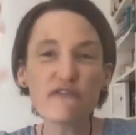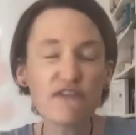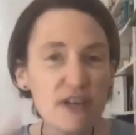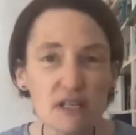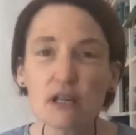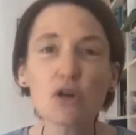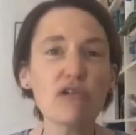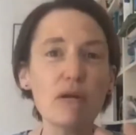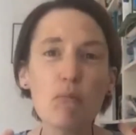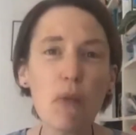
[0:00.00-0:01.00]
physical
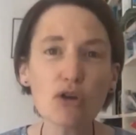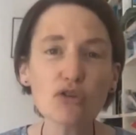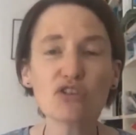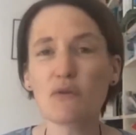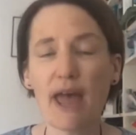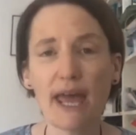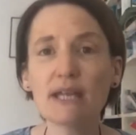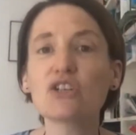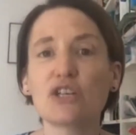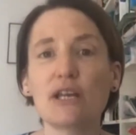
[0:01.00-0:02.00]
or emotional
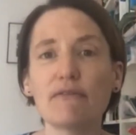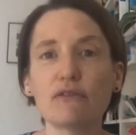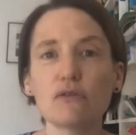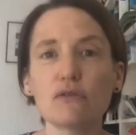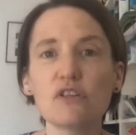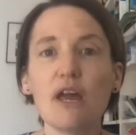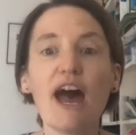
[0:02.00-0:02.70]
energy levels.